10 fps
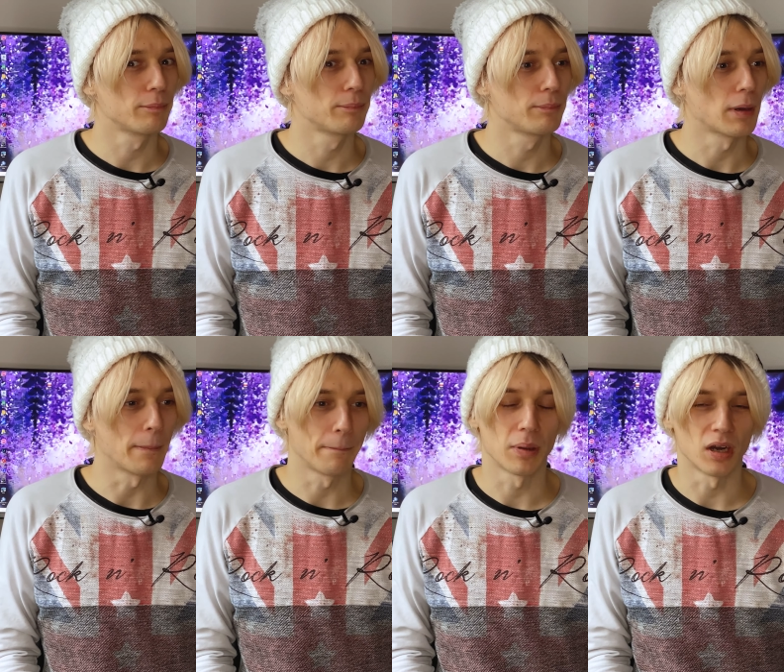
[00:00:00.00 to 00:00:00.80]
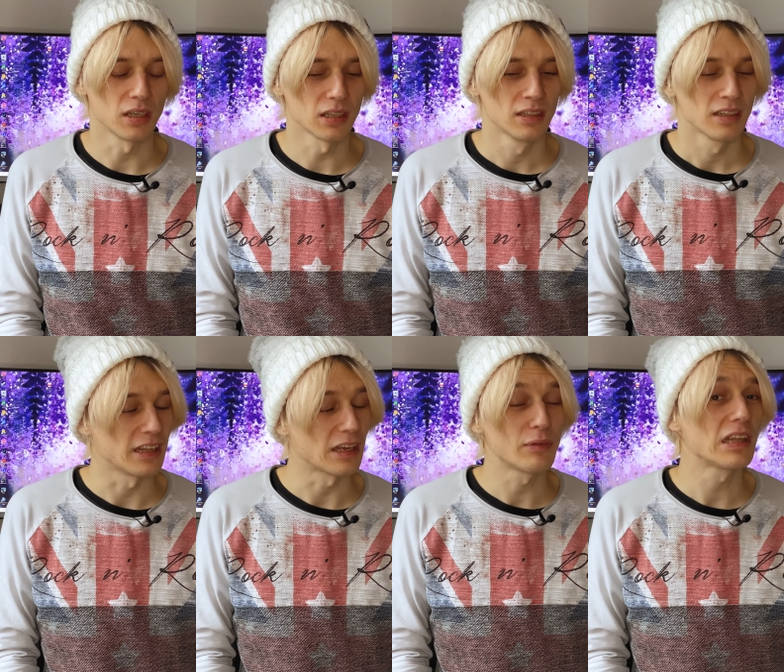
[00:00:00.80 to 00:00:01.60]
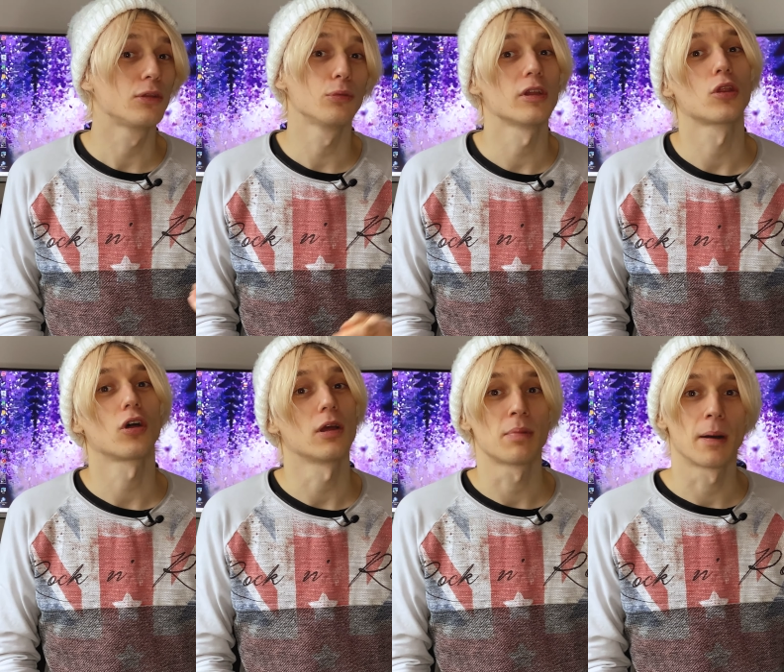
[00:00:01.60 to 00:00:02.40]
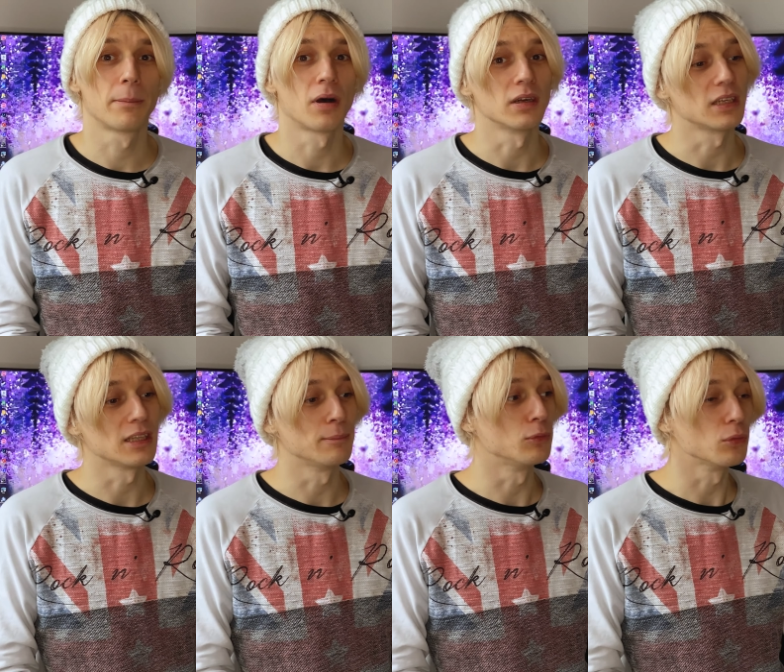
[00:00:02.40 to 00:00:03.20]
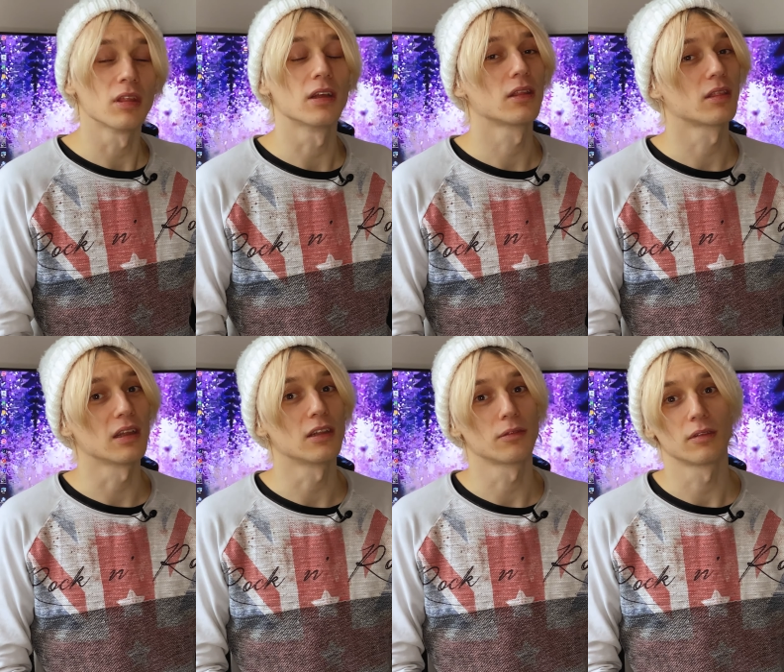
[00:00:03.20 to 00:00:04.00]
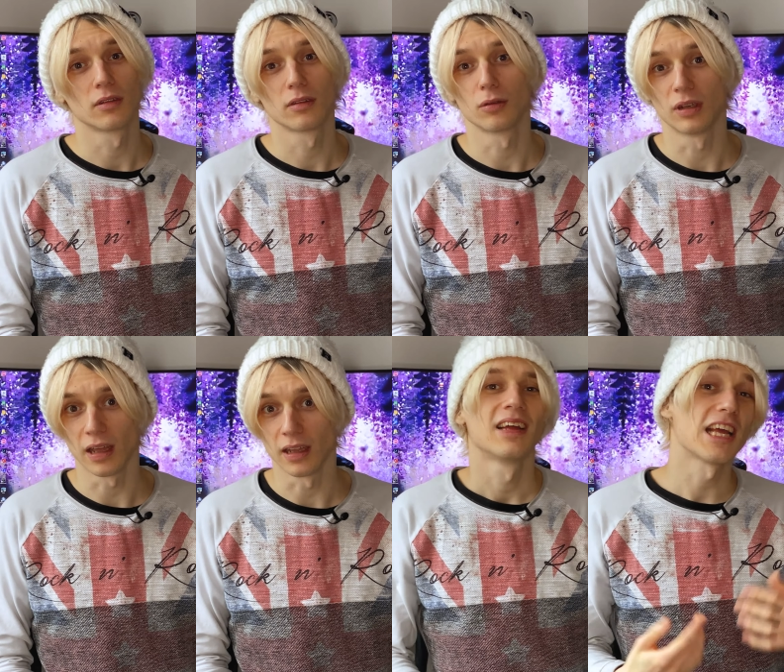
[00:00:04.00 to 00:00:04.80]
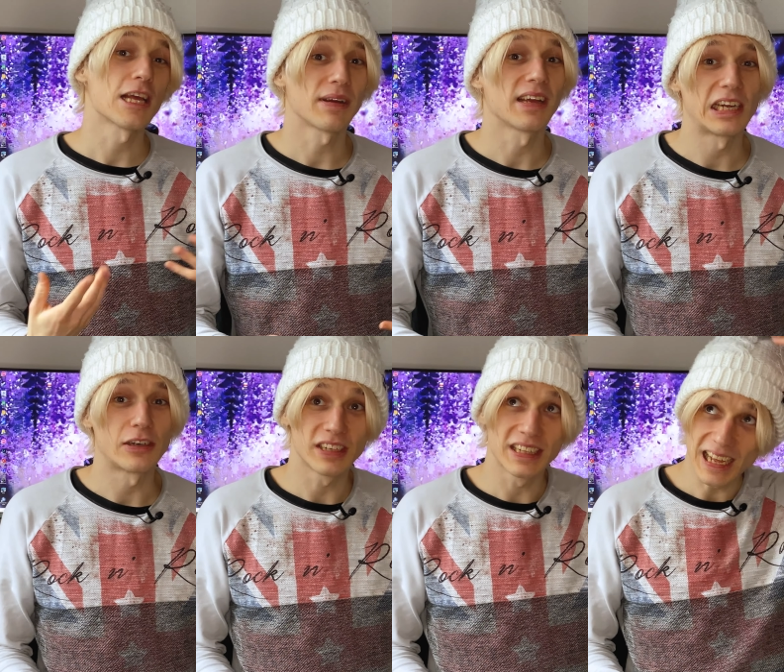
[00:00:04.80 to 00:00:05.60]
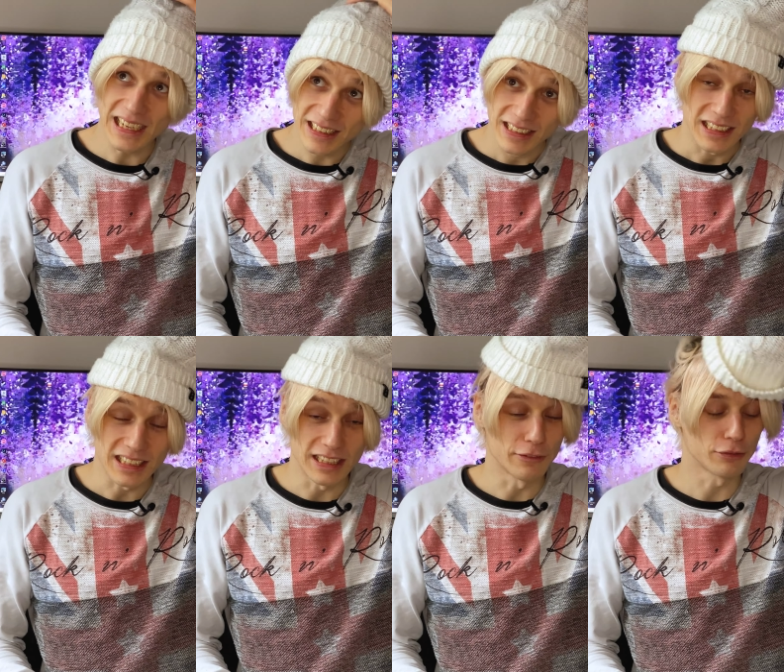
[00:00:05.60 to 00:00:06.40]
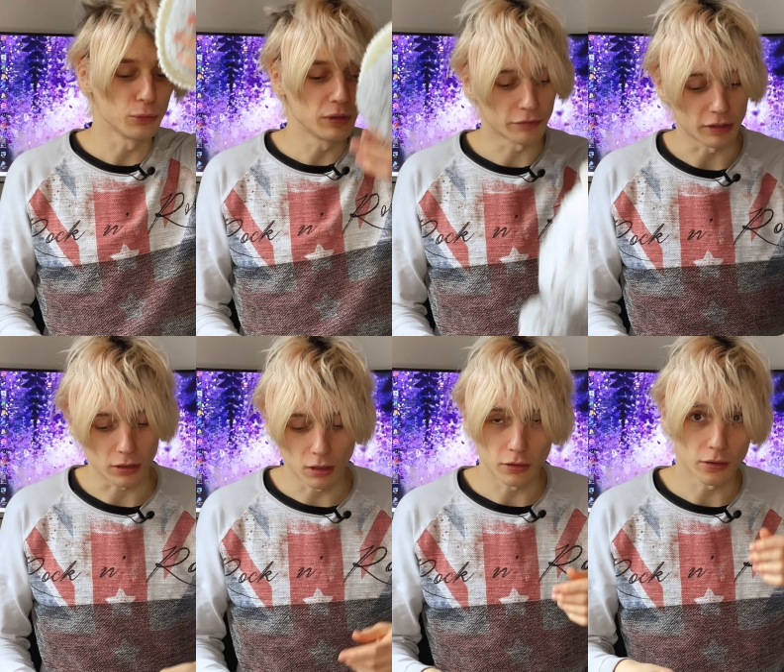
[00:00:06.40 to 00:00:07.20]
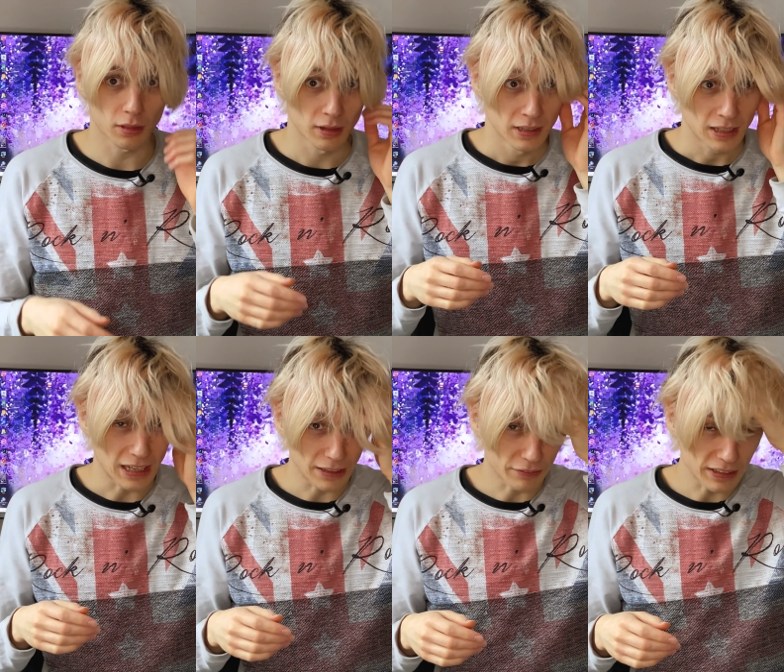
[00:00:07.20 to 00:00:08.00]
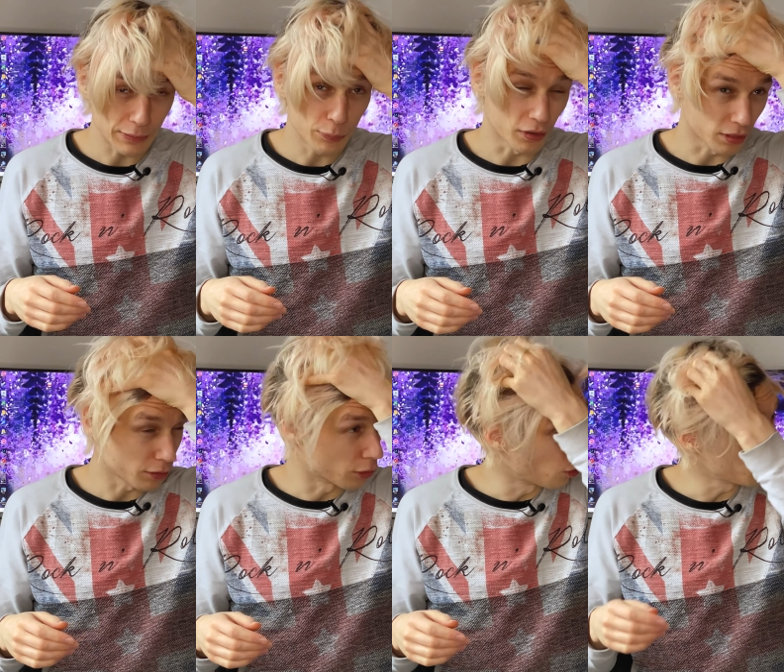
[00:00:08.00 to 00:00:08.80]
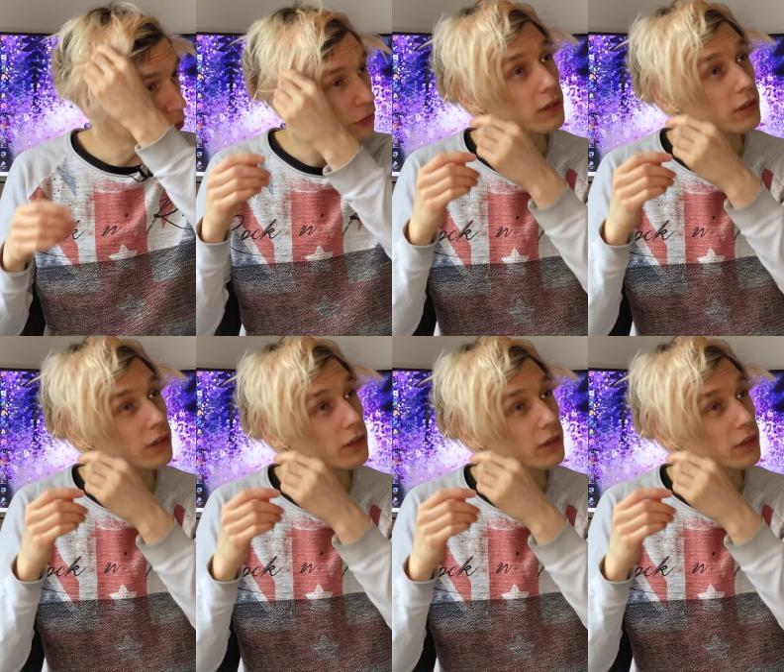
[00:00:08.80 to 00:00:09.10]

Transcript: pop punk. And I really do enjoy pop punky music still today. I had my hair dyed in a few different colors. I think it was gold,